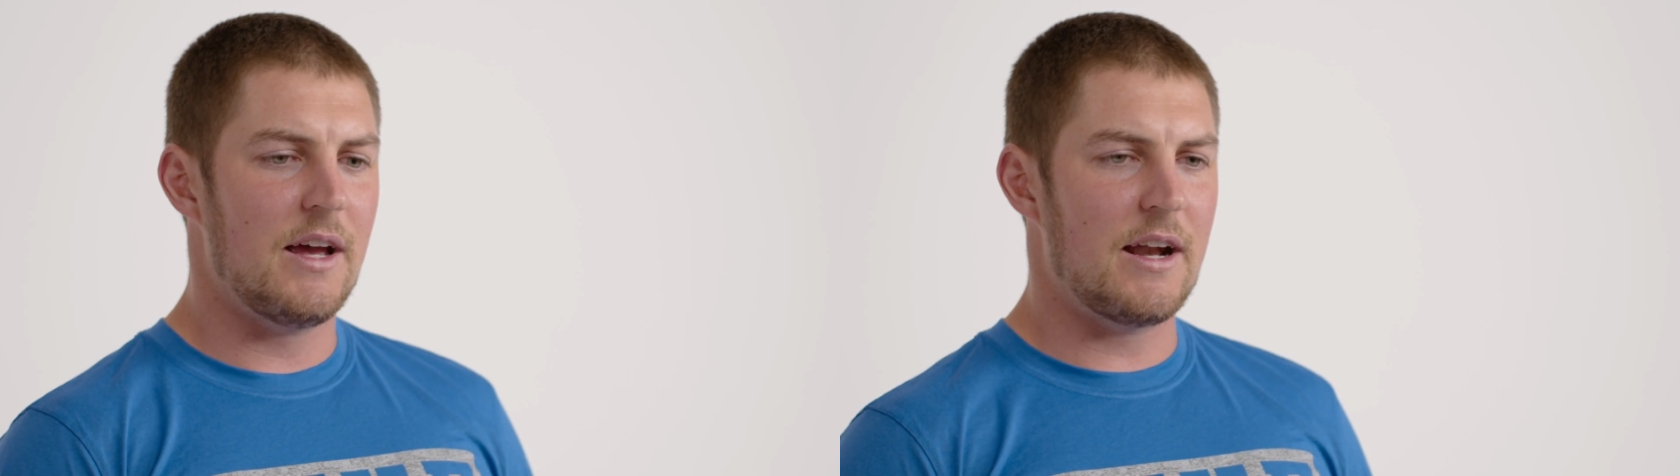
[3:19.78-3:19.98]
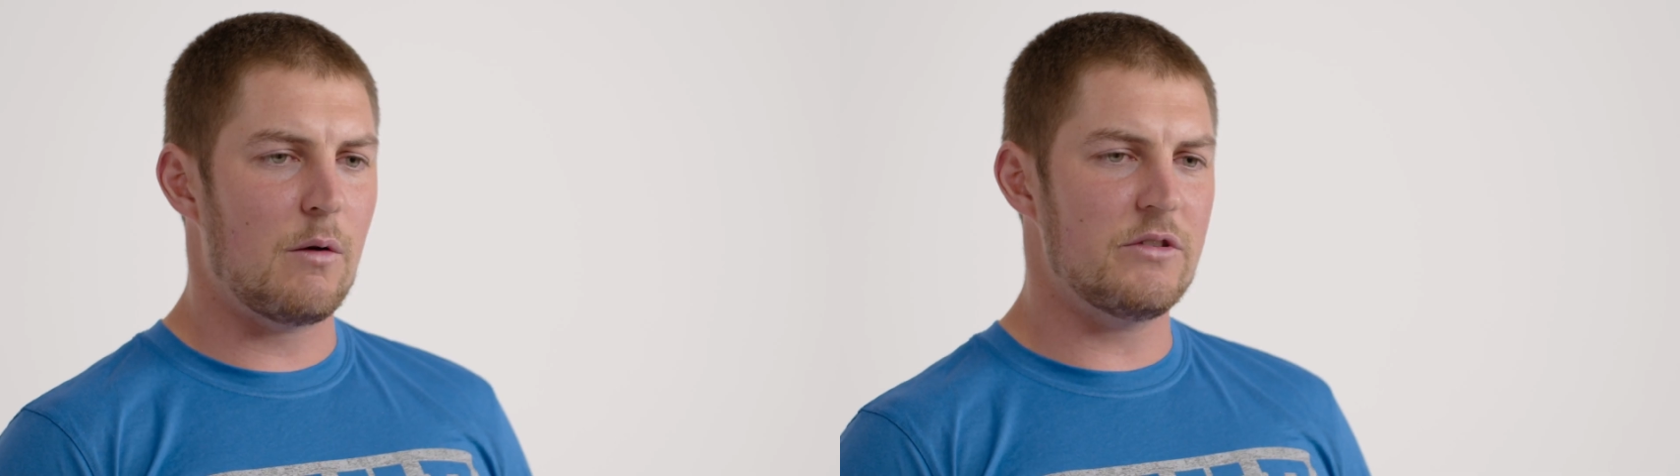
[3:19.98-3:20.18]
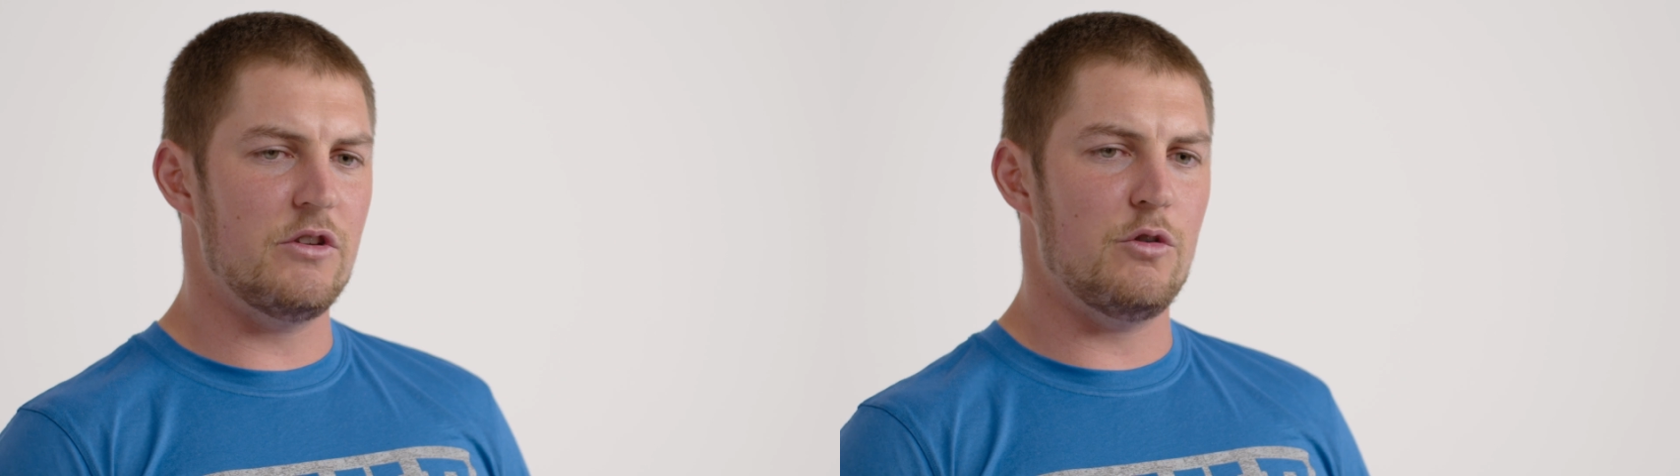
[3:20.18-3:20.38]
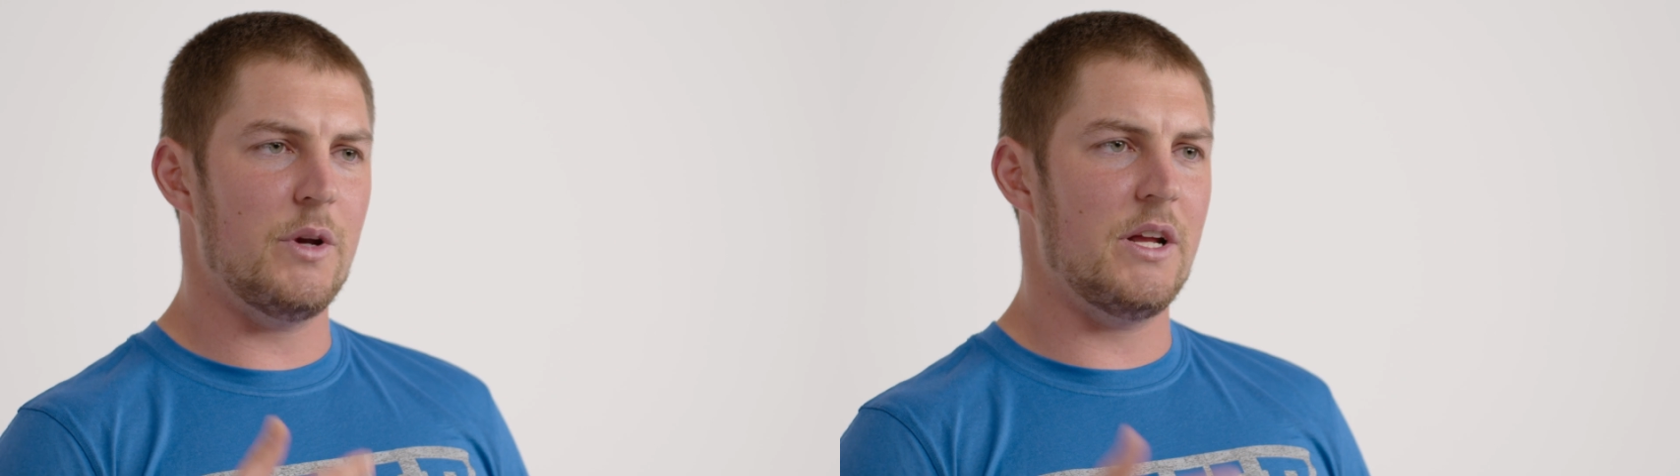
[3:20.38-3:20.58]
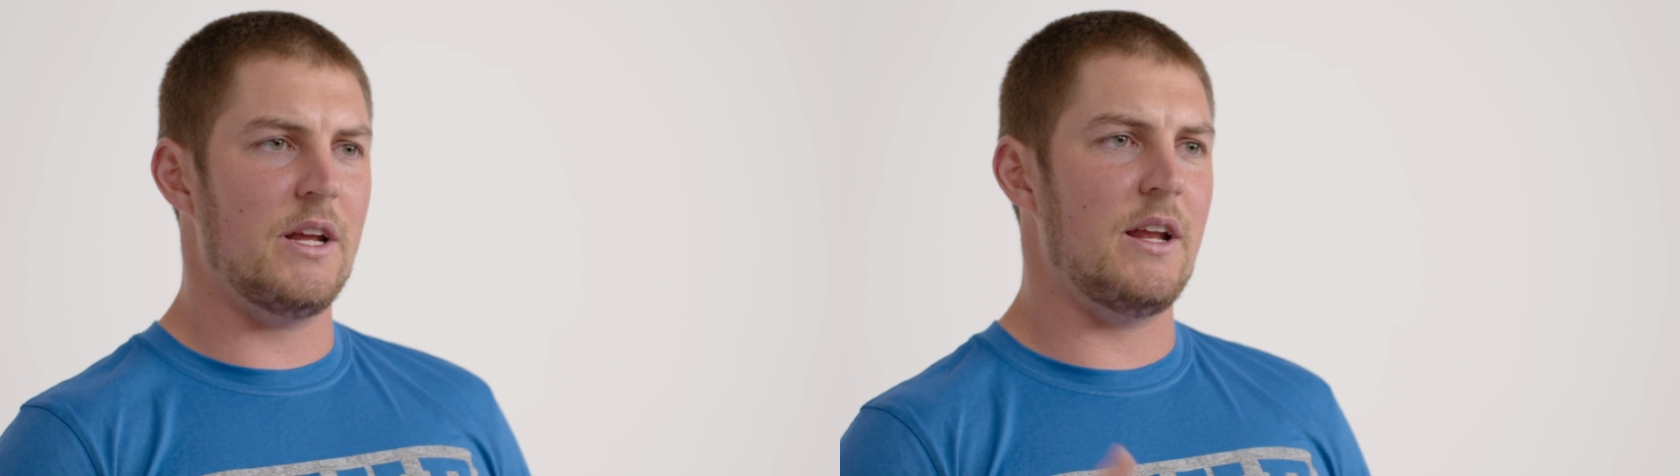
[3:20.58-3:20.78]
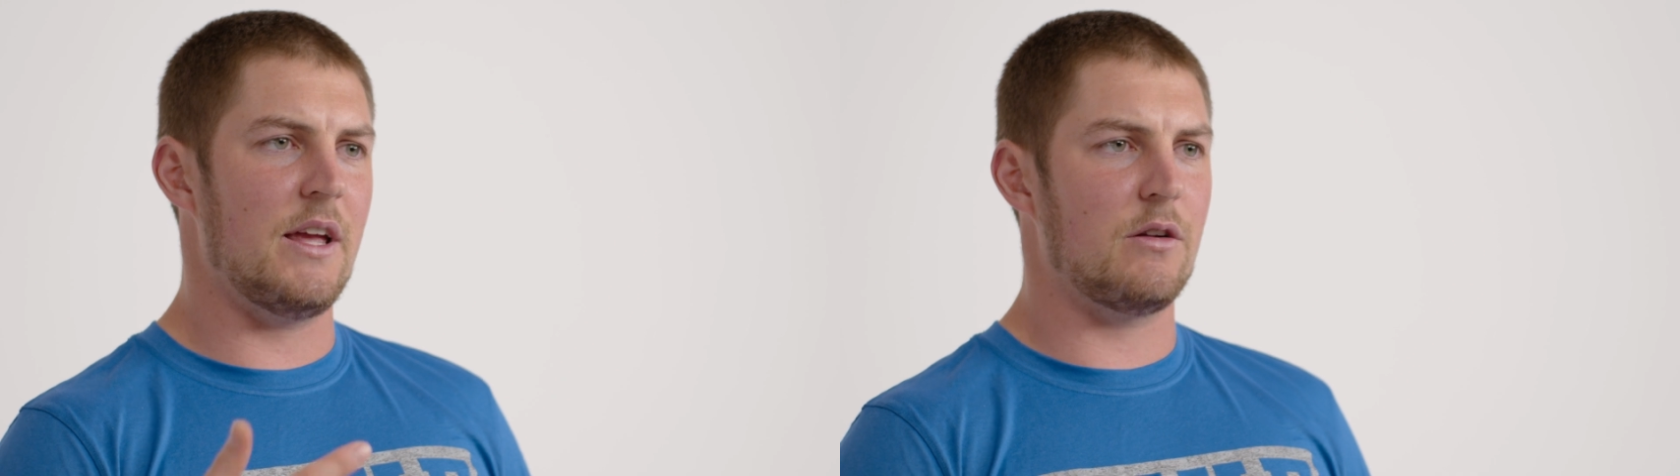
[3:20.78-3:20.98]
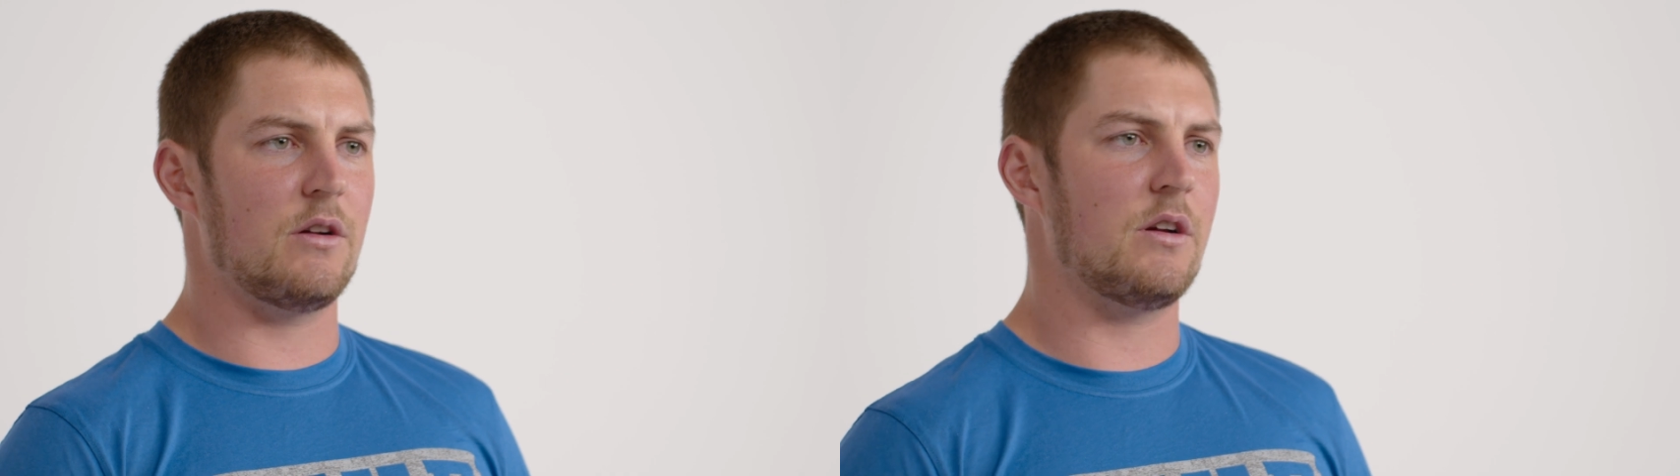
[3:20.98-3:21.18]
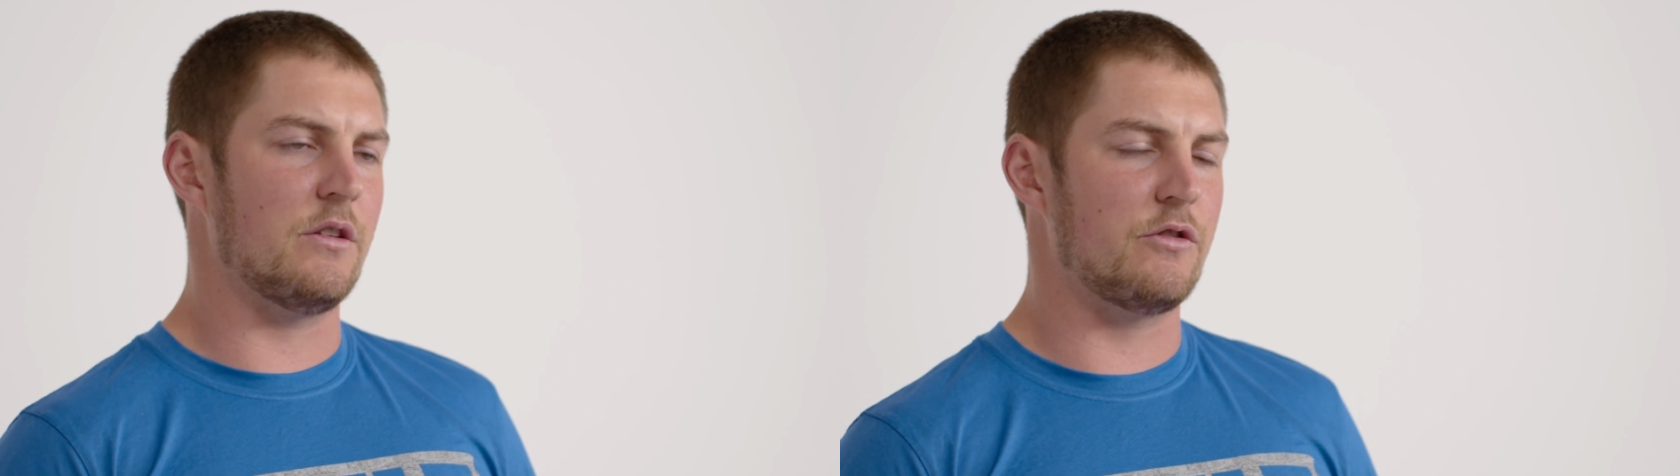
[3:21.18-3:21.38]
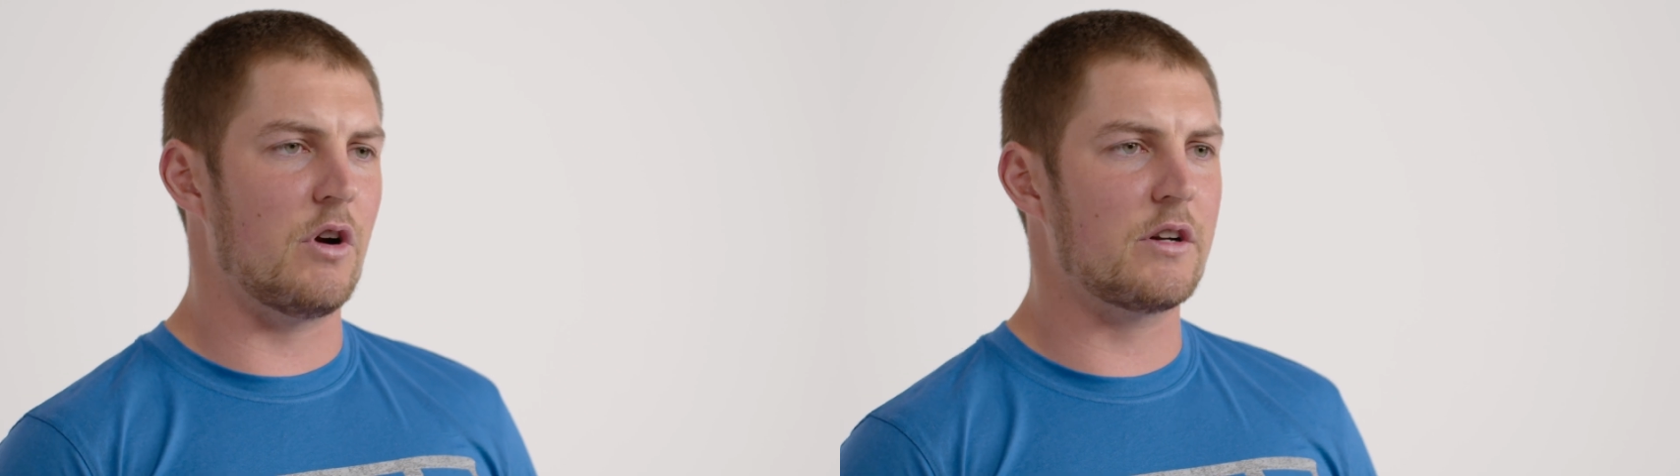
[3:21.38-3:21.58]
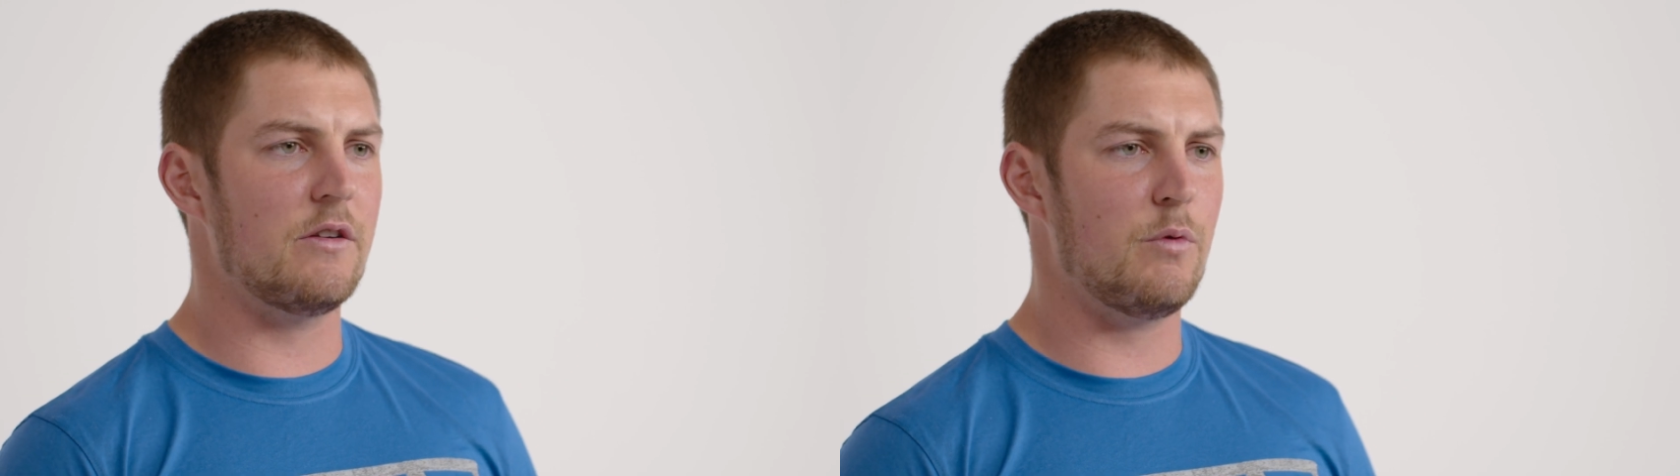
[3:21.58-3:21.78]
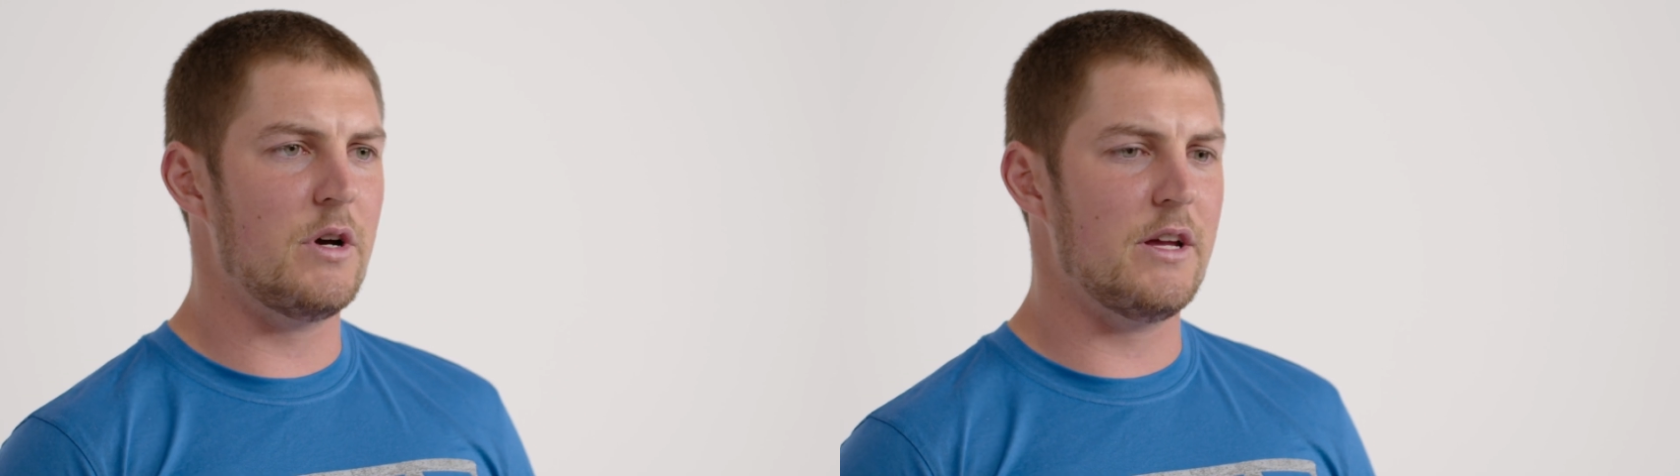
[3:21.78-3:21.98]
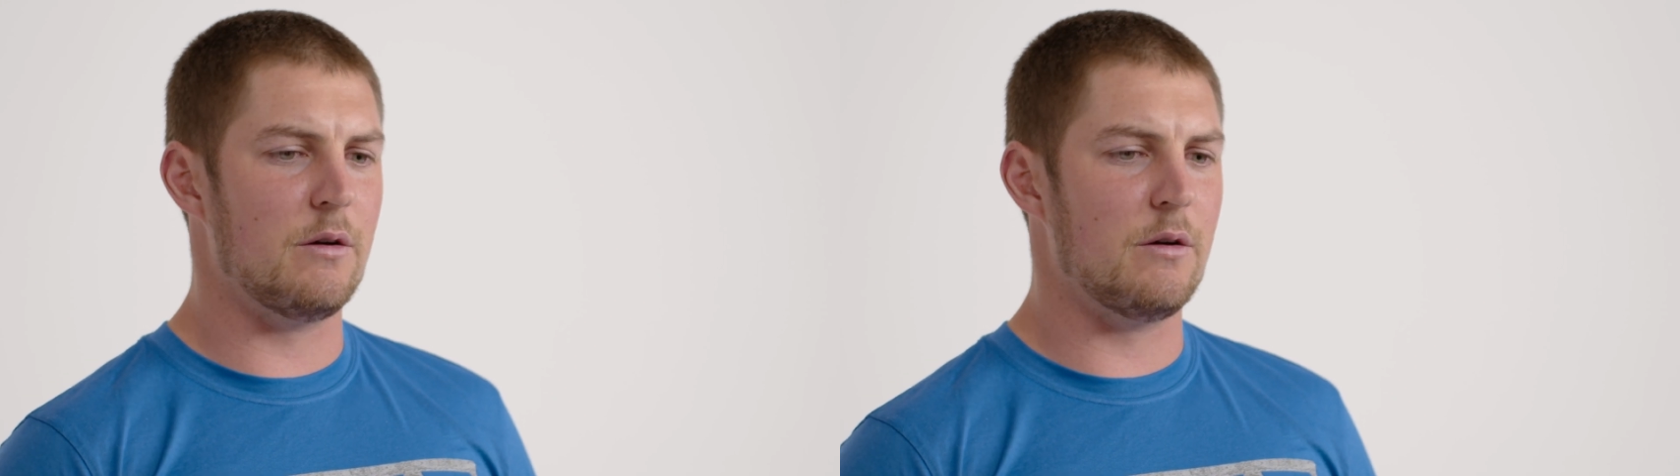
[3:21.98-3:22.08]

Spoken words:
And I wasn't doing it in a constructive way.